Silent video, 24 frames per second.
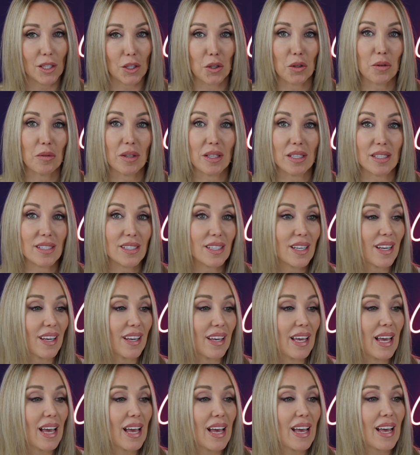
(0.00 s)

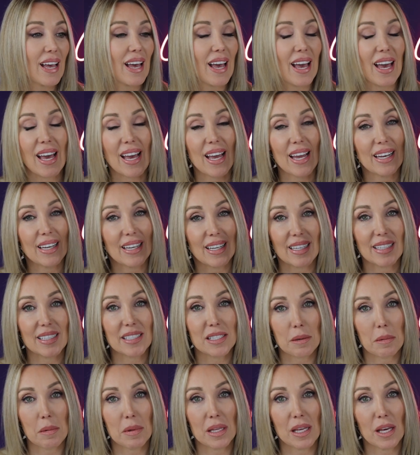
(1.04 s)
QVC and in
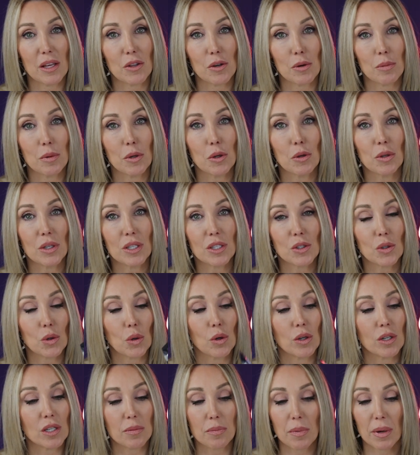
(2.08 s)
some of the other beauty
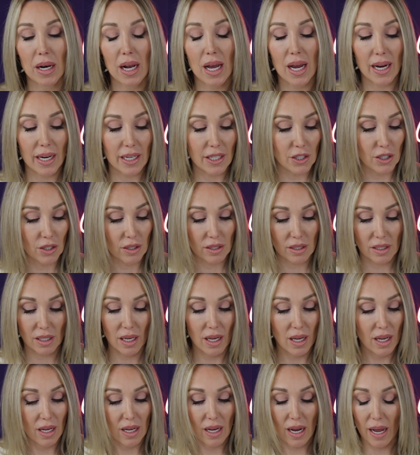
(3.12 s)
stores, but I just,
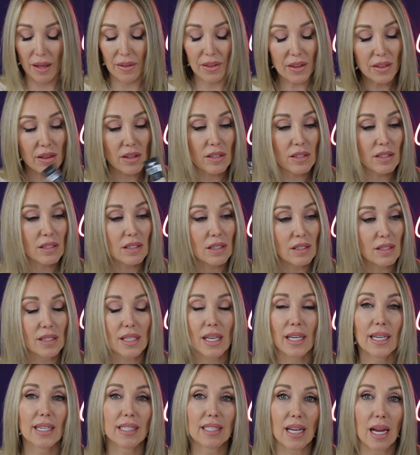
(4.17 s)
I think this is the
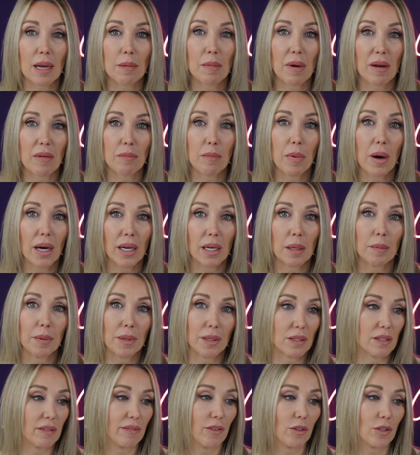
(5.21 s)
second time I bought it
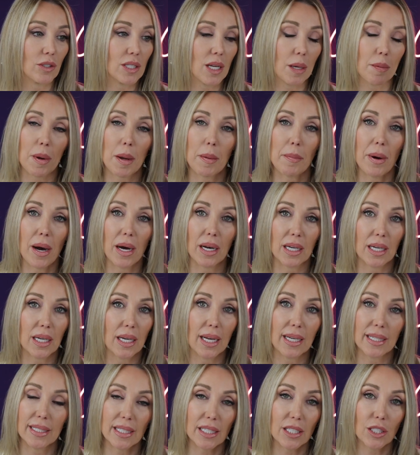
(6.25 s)
because the first time I bought it and
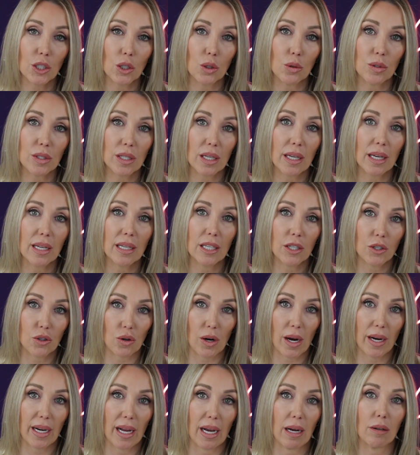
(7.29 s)
I didn't use it and it
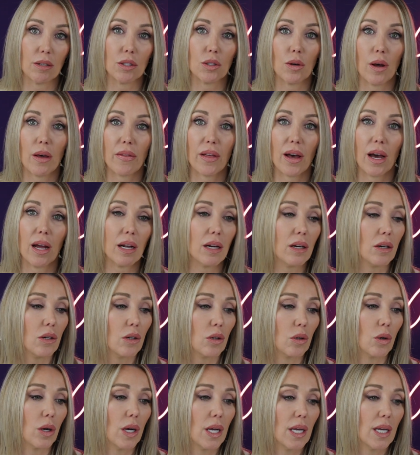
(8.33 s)
dried out. So I thought,
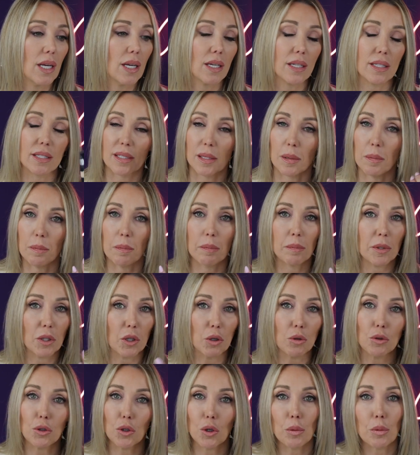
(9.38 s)
oh, some
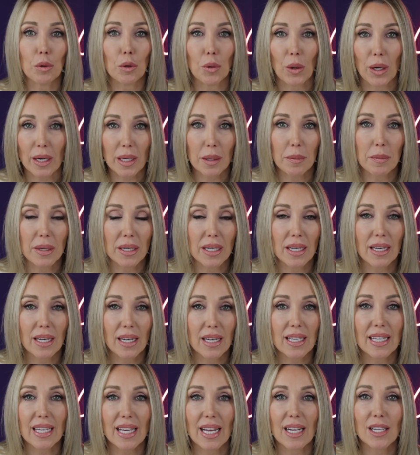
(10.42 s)
YouTuber recommended it
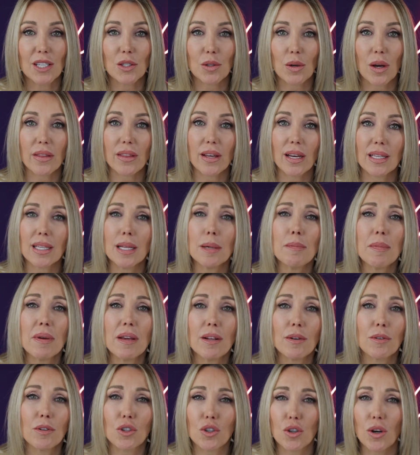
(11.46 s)
again. So I thought, let
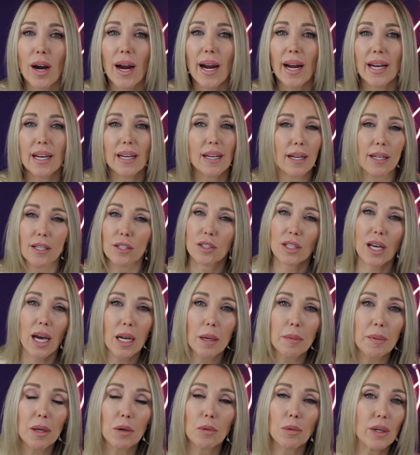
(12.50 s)
me try it. It's
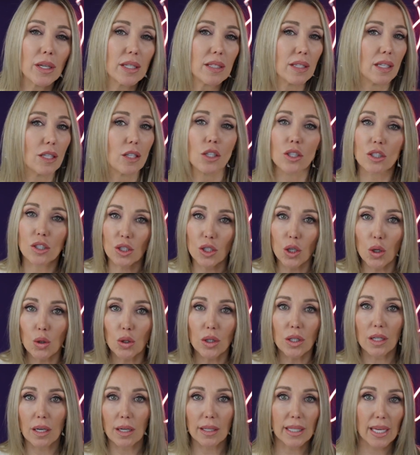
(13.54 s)
gotta be a reason it looks so
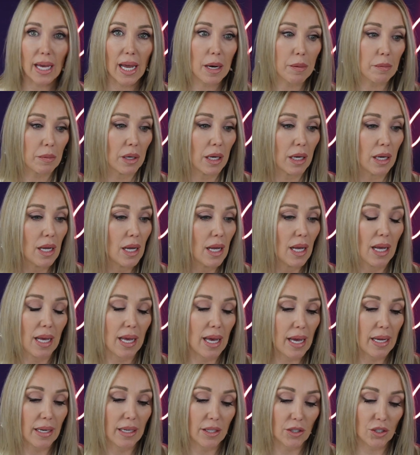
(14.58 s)
good on camera.
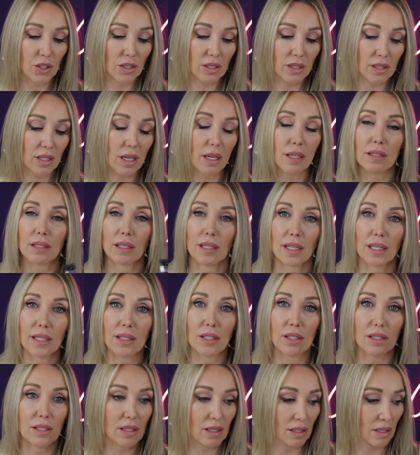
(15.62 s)
And it just doesn't, it
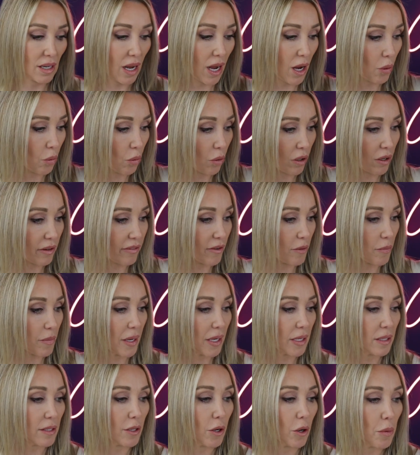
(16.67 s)
just does not work for
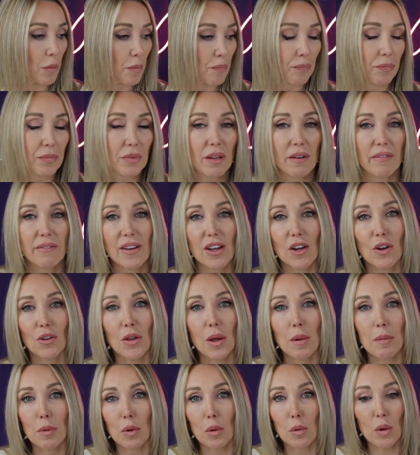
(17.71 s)
me. So fail
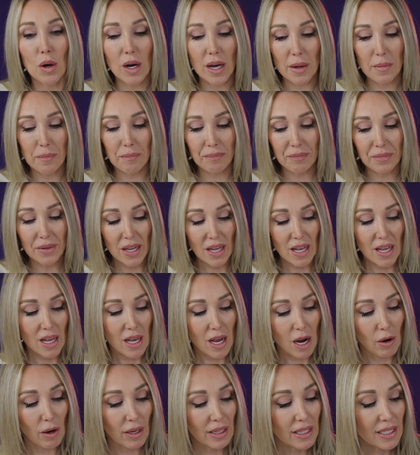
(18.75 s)
number one.
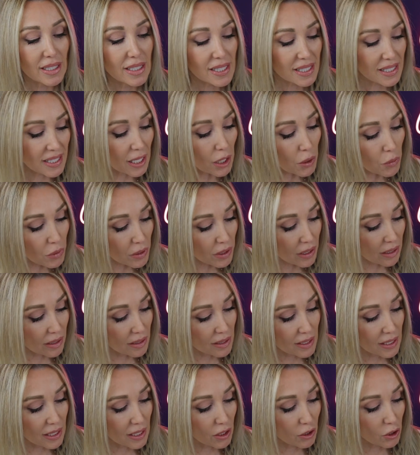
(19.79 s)
All right, let's stick with
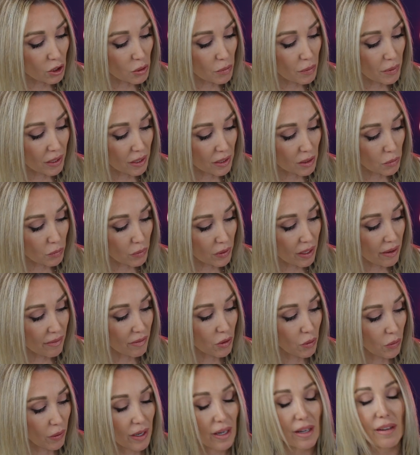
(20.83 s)
concealers because we have
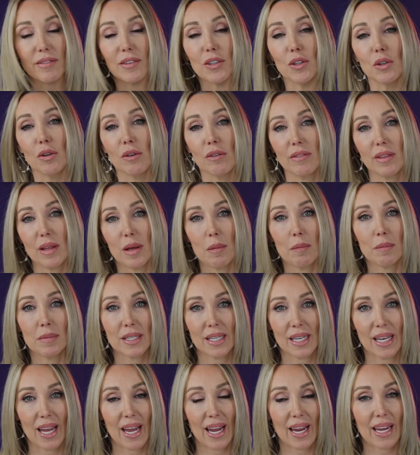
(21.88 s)
quite a few of them
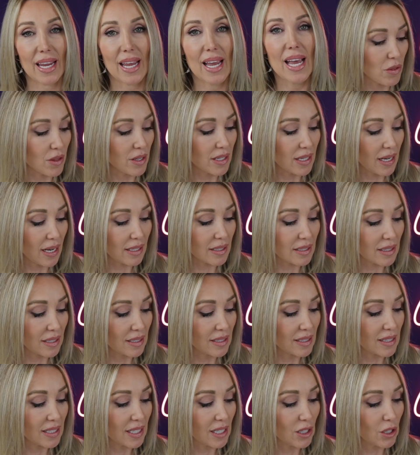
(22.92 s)
today. The next
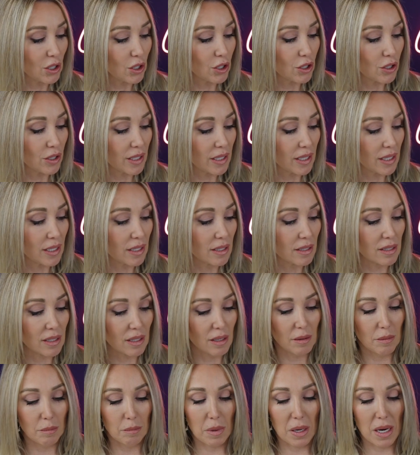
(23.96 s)
concealer is
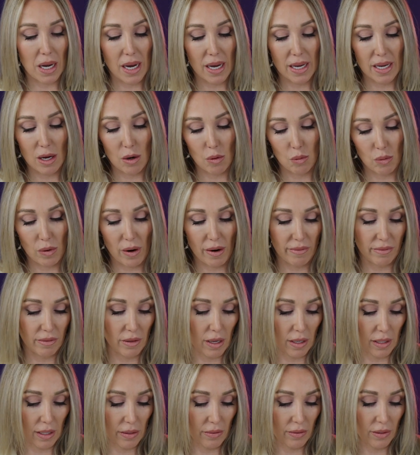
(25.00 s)
by
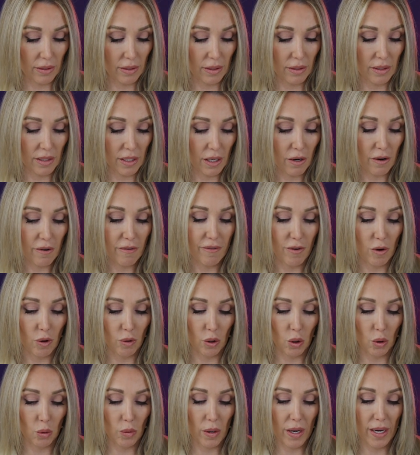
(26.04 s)
Revlon and this is their
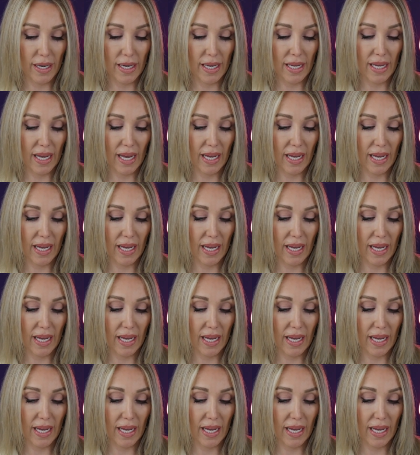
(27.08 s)
Photo Ready.